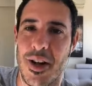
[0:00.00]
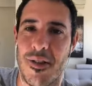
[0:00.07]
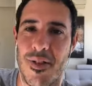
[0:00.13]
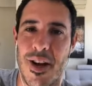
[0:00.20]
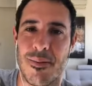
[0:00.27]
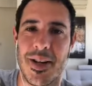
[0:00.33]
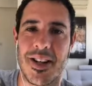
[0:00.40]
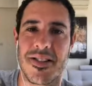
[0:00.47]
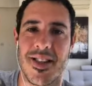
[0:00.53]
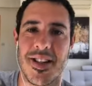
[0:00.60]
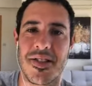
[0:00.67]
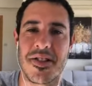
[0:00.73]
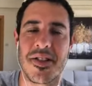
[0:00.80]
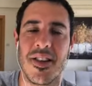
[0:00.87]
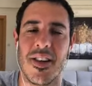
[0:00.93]
if that makes
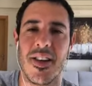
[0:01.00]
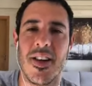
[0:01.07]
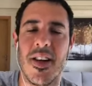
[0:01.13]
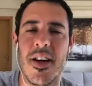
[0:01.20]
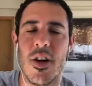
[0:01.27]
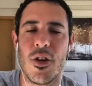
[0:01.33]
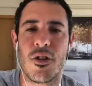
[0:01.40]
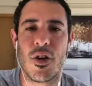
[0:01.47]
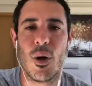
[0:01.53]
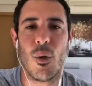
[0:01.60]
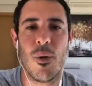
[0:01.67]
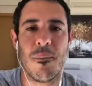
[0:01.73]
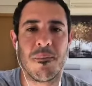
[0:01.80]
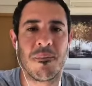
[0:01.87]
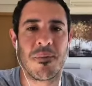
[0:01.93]
sense.
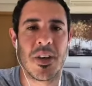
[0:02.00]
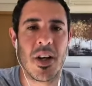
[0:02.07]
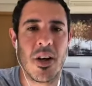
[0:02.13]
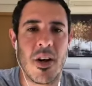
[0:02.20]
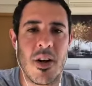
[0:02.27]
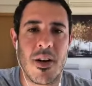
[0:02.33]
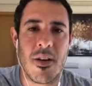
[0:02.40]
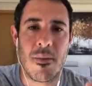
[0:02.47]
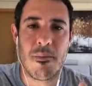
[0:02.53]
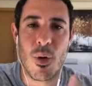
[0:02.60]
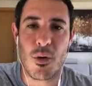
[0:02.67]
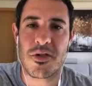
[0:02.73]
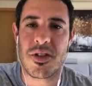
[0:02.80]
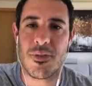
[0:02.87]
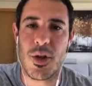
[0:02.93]
So
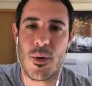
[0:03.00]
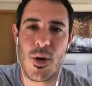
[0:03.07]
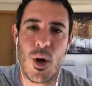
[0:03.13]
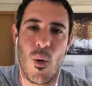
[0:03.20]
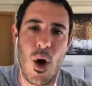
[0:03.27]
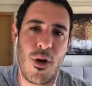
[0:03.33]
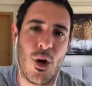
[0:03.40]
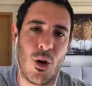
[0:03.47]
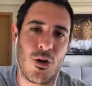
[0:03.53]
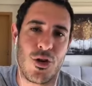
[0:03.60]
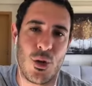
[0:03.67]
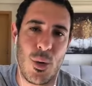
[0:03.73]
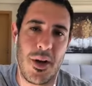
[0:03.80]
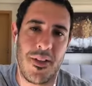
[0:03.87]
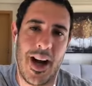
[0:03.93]
most of you, though, are not
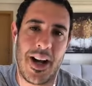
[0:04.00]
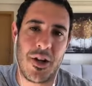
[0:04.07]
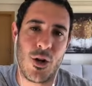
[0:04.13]
doing that.